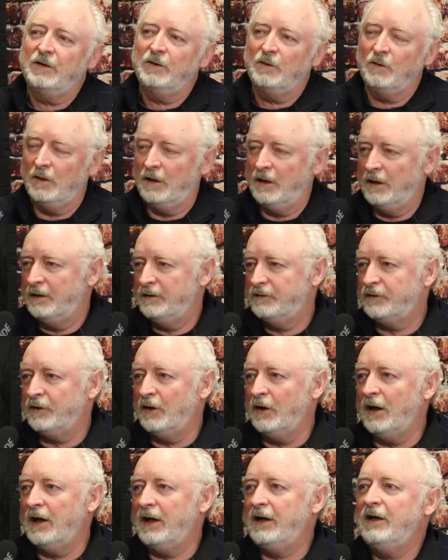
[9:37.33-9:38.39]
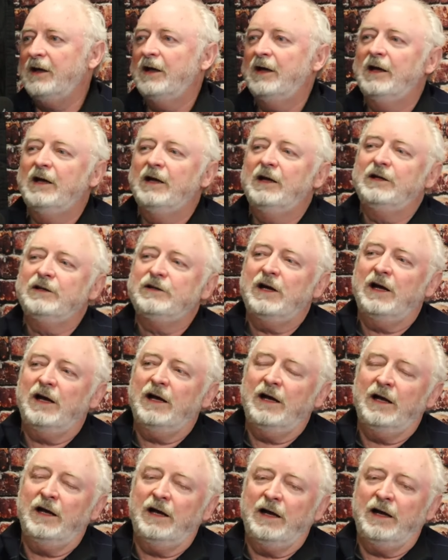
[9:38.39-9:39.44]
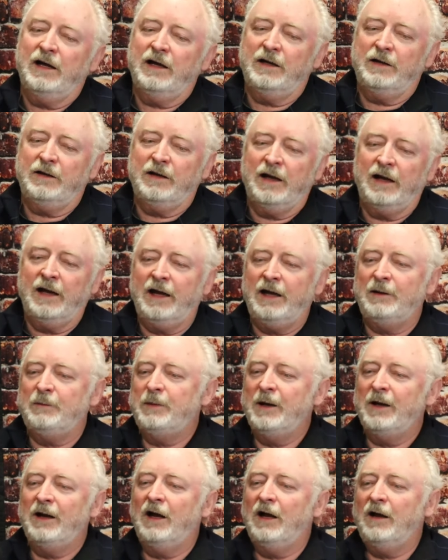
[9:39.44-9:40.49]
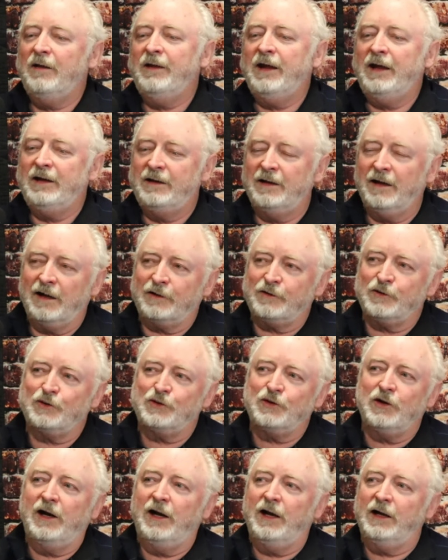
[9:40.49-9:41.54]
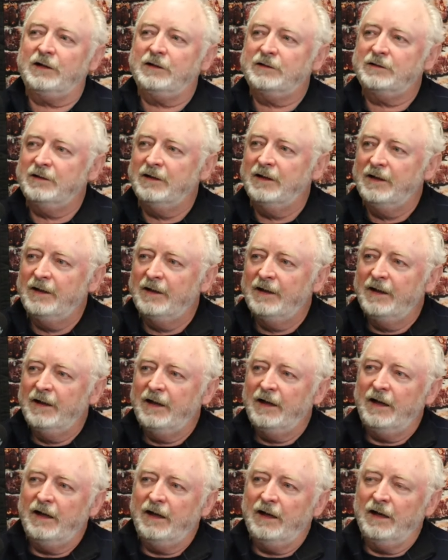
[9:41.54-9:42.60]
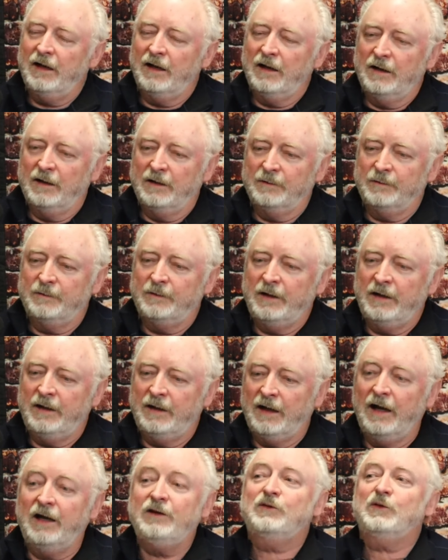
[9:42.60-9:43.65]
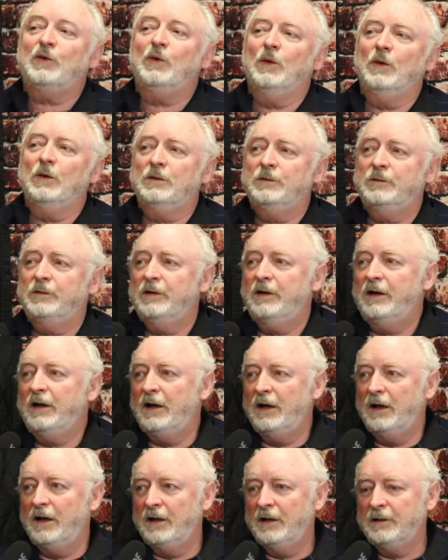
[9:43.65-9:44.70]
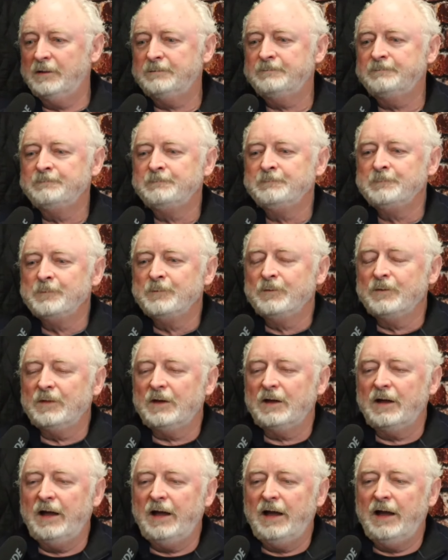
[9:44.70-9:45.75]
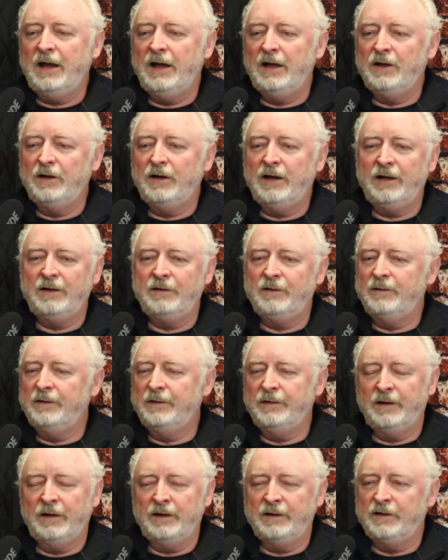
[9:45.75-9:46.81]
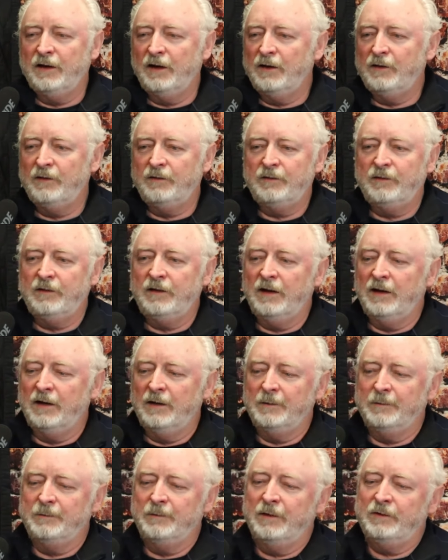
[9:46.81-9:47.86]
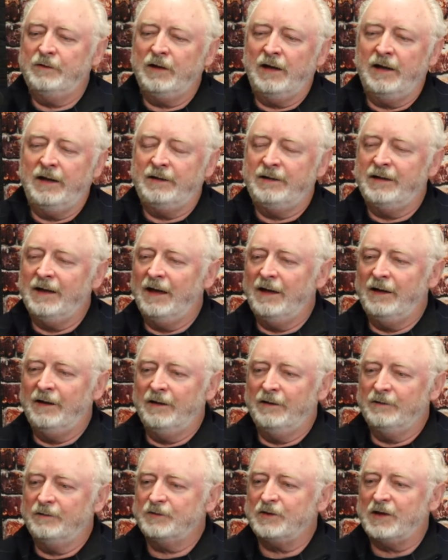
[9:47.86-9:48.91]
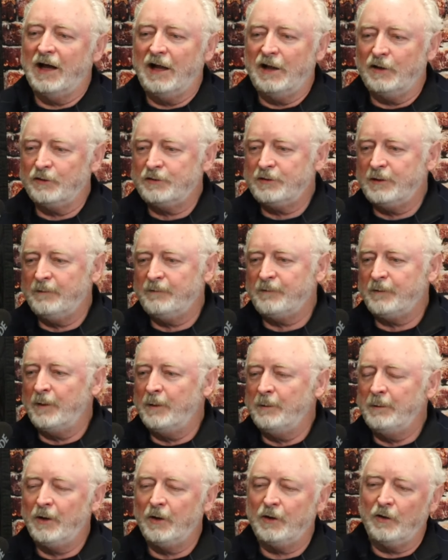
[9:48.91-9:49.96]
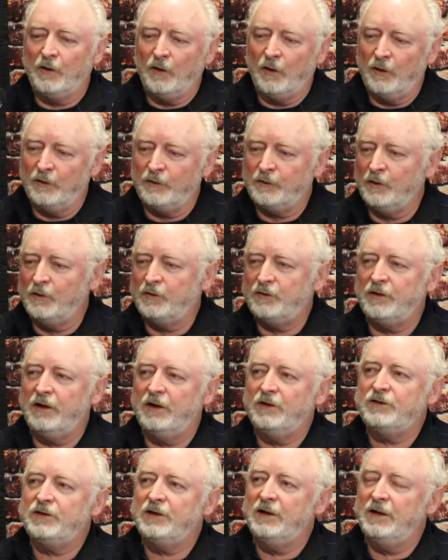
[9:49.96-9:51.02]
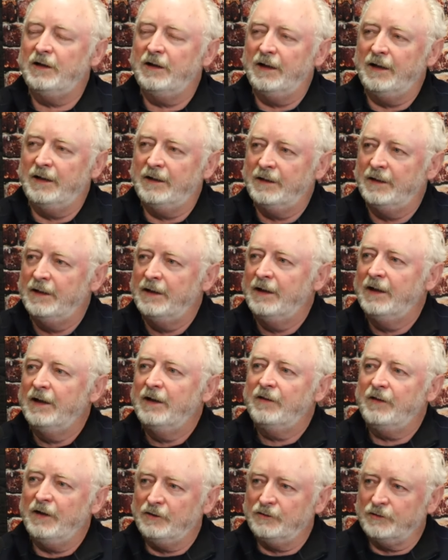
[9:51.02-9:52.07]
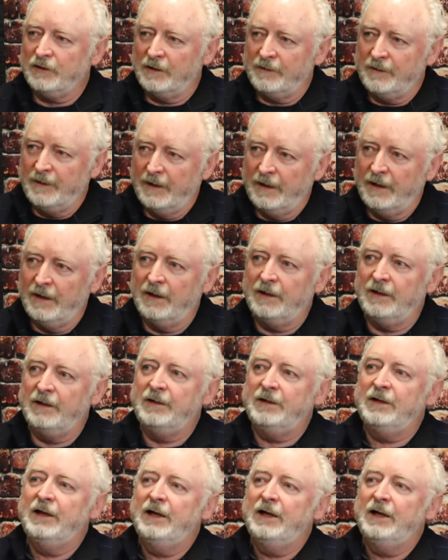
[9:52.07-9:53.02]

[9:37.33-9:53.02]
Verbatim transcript: Right. So I, I, I, had been on that doctor track uh, in high school uh, and had done, uh, I had gotten a scholarship from the American Heart Association and things like that. And